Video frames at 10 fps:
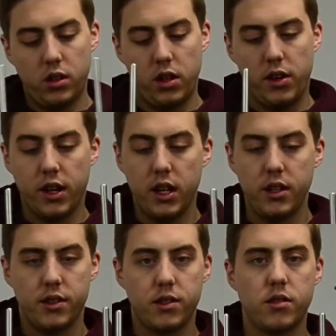Here it
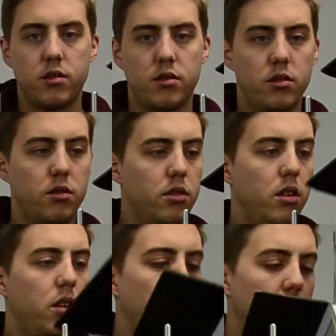is.
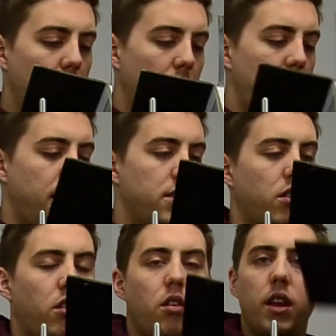And that's
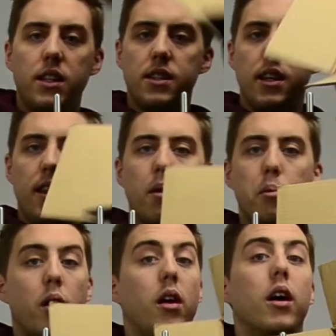all that's in the
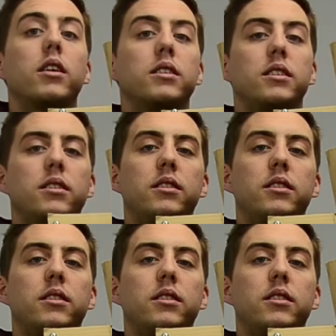box.